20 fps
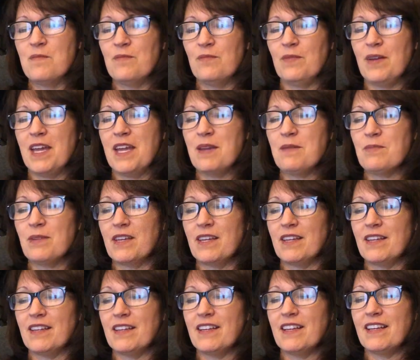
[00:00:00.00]
Maybe
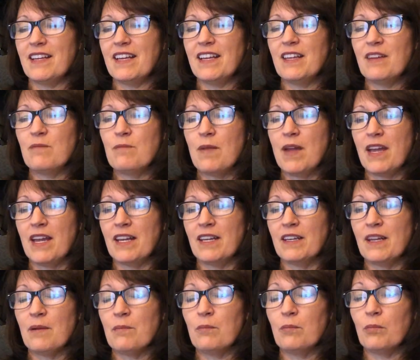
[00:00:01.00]
it
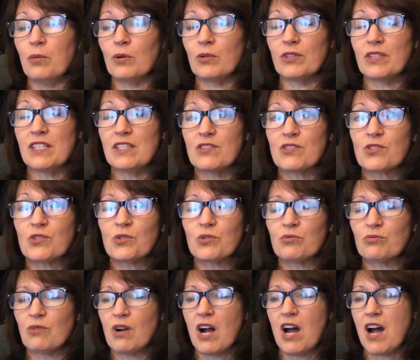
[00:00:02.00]
made bullies
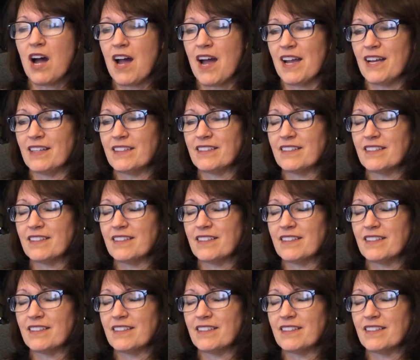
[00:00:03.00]
cry.